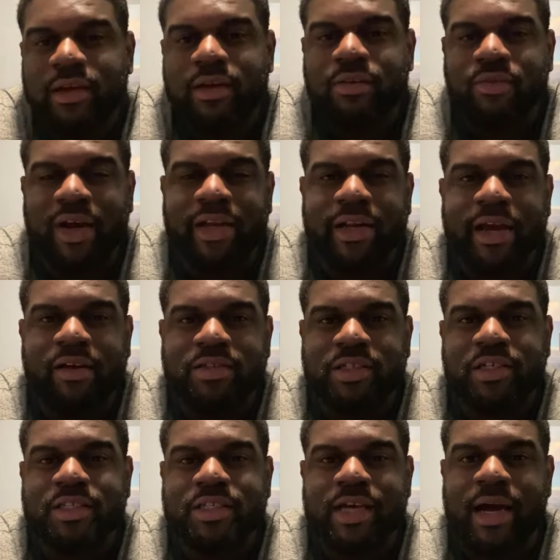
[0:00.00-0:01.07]
right now is a
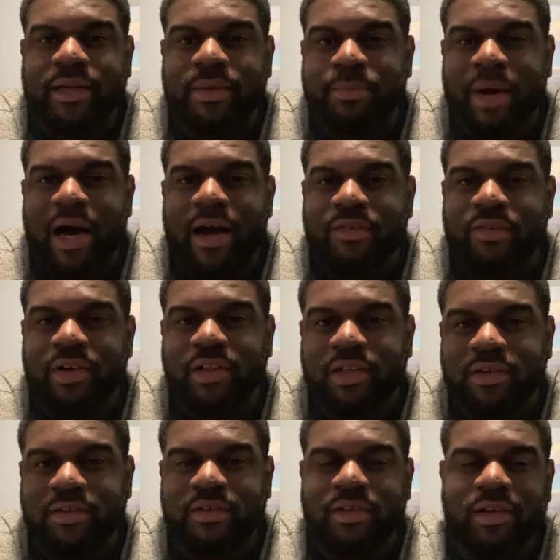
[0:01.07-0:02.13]
good time to buy,
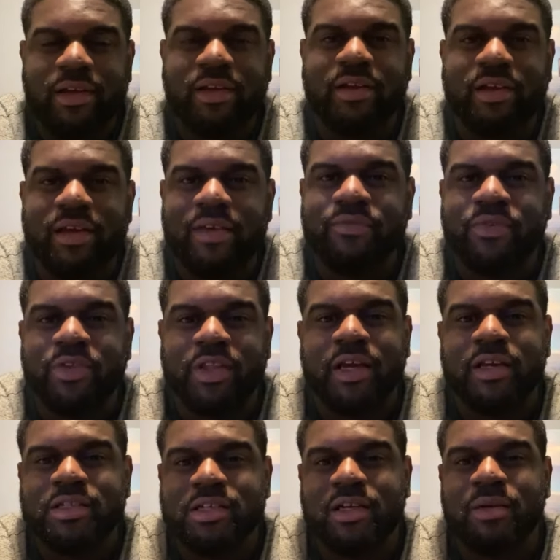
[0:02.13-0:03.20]
really, if you think
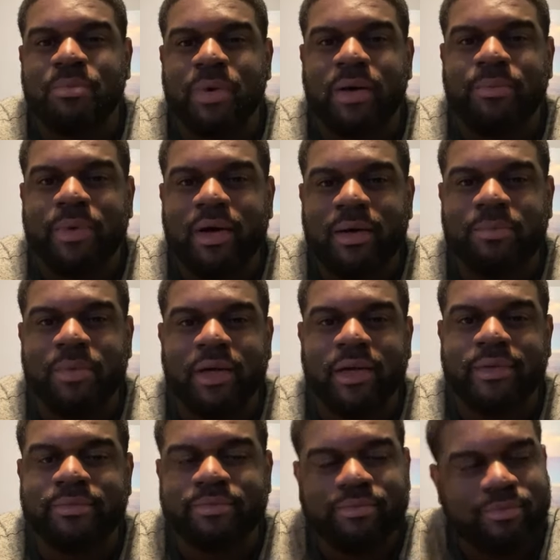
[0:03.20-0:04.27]
it's going to bump up.
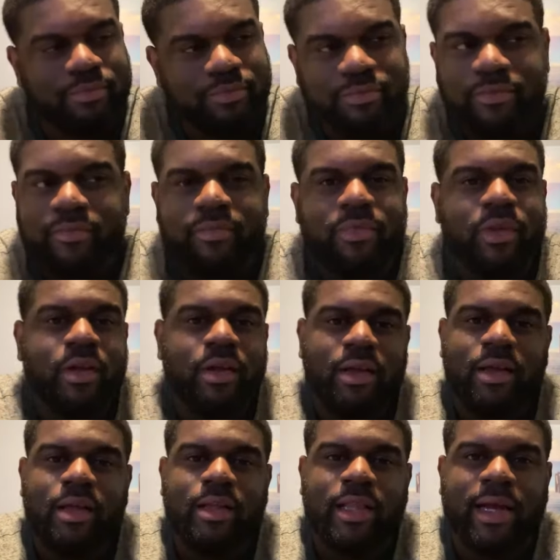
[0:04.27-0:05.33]
But
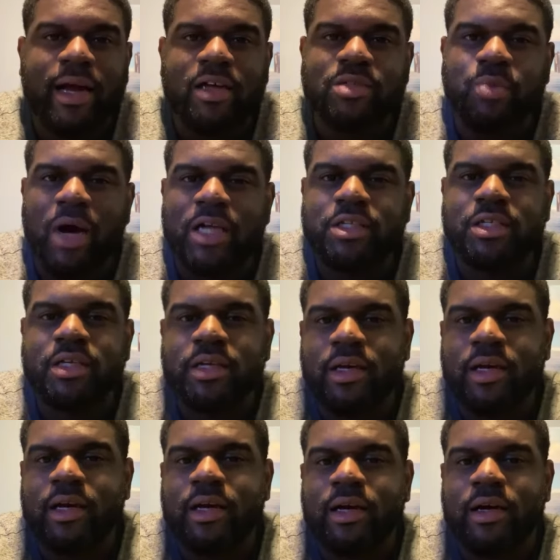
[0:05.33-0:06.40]
like I was watching
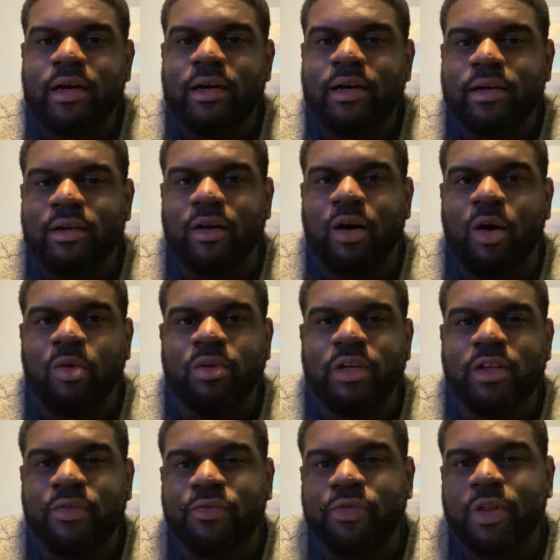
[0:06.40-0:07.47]
Owning
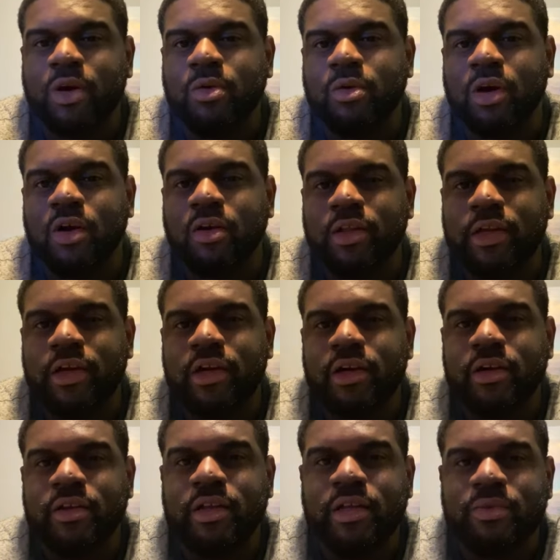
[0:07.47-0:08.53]
the Float earlier,
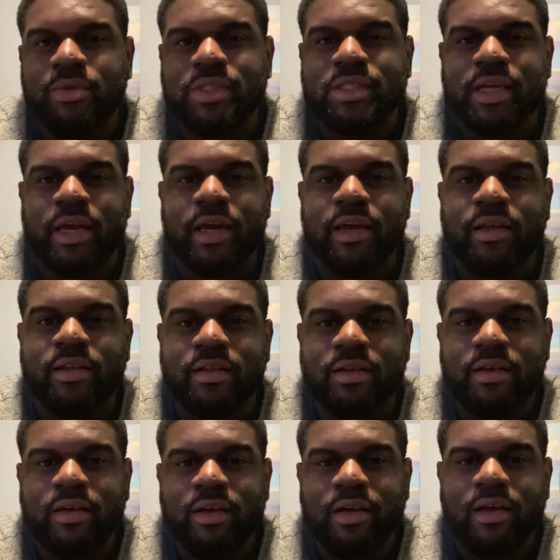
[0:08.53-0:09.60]
and he was saying,
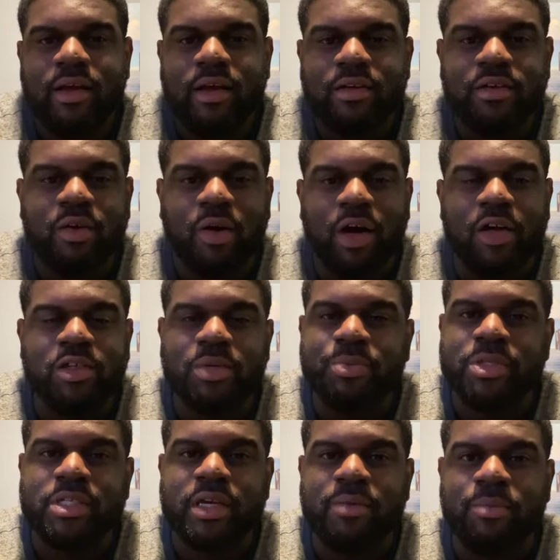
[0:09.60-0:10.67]
you know,
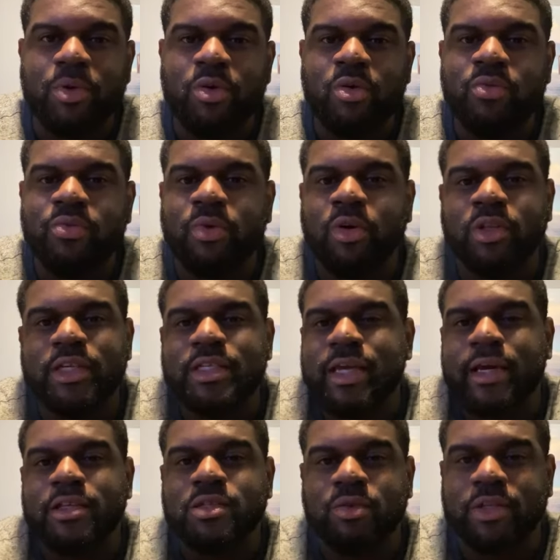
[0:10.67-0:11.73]
100% move will only
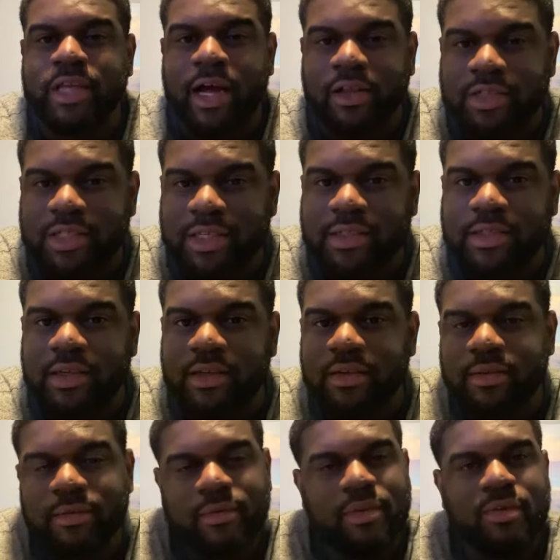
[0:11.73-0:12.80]
take it to $1.60
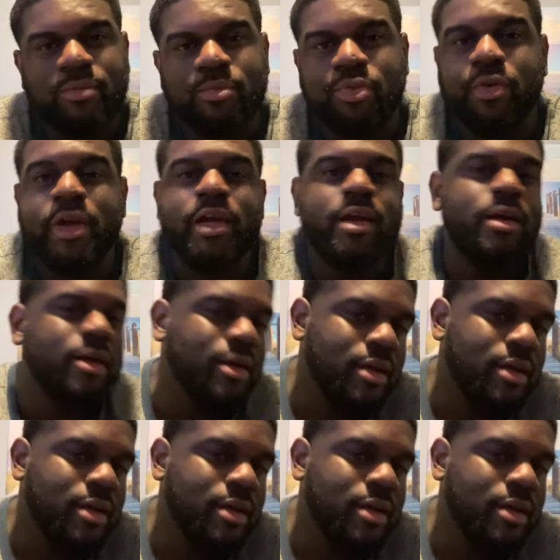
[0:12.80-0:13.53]
pre